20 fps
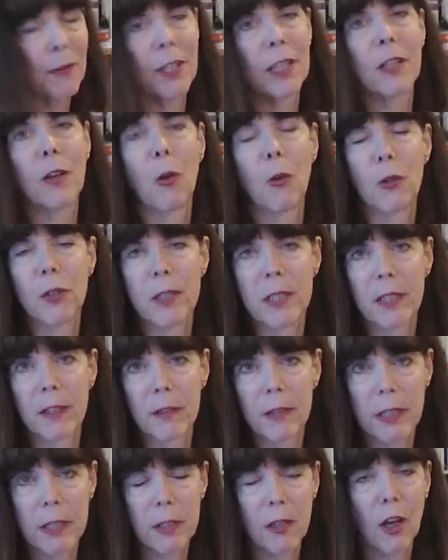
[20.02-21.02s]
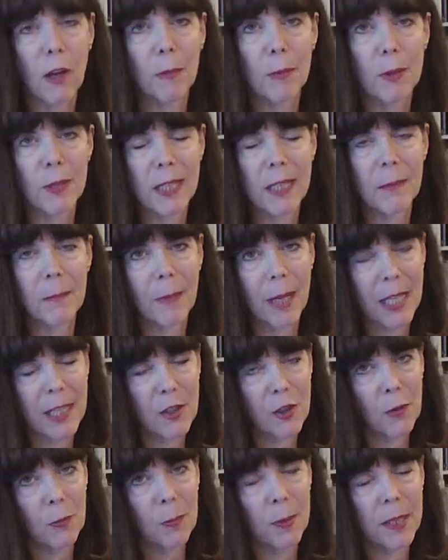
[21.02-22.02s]
written a whole series called Museum
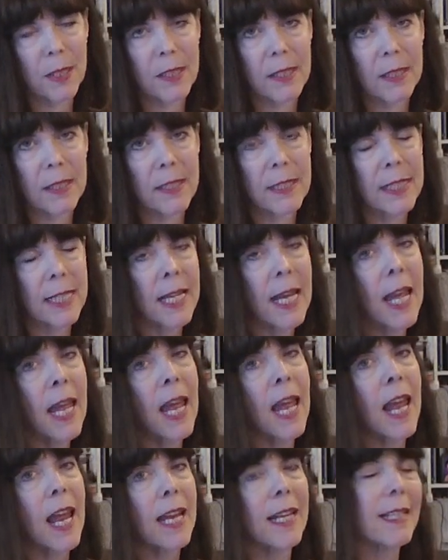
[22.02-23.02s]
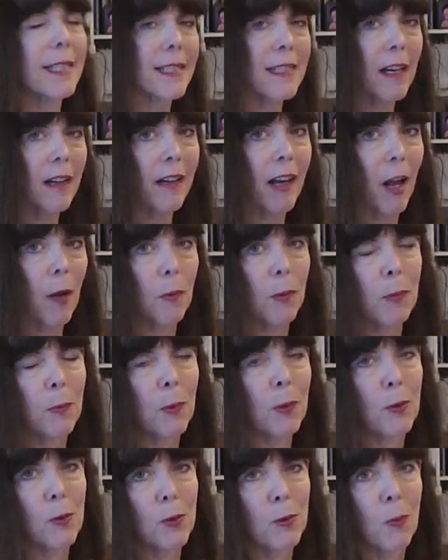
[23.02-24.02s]
Masterpieces, and it started out with
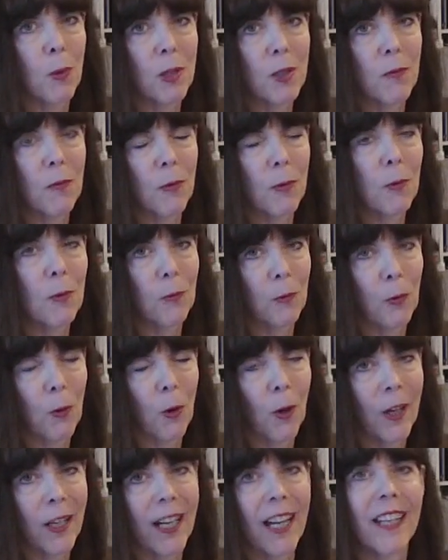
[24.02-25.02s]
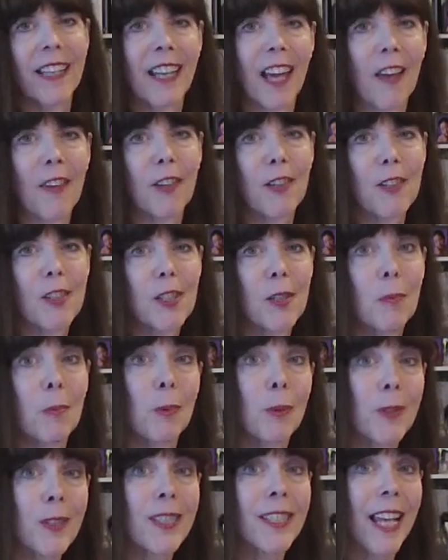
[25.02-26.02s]
books one through four, and now there's
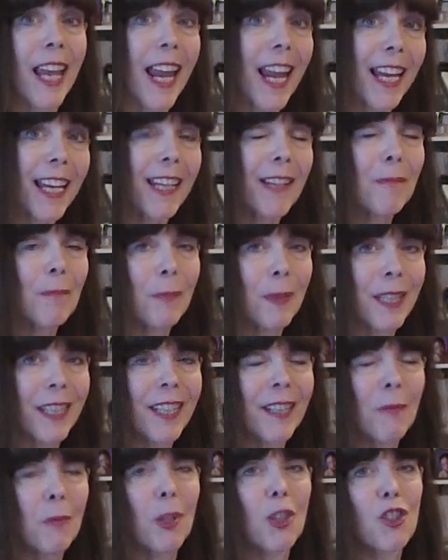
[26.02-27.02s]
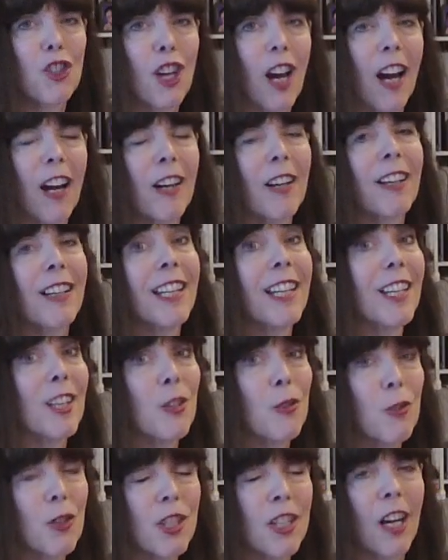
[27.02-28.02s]
books A and B, which are
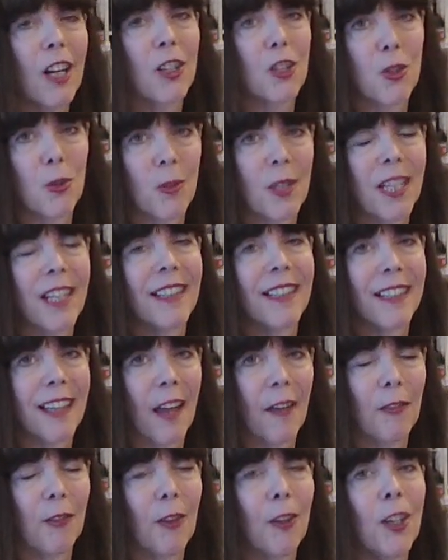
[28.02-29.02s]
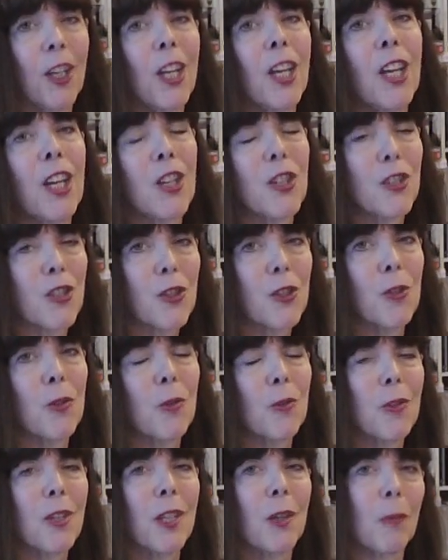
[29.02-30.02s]
introductory and level
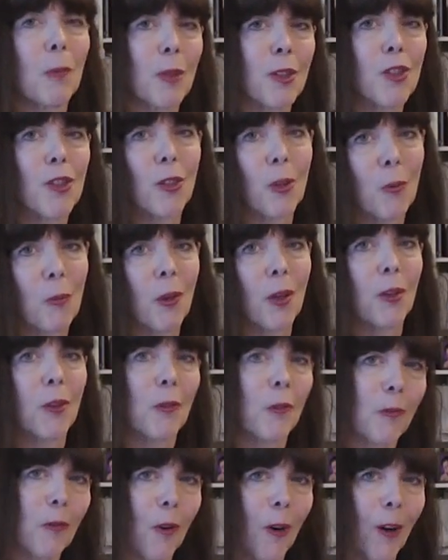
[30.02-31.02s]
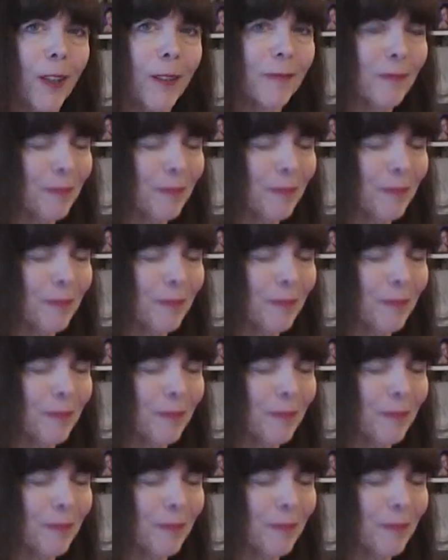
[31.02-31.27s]
to the original one through four.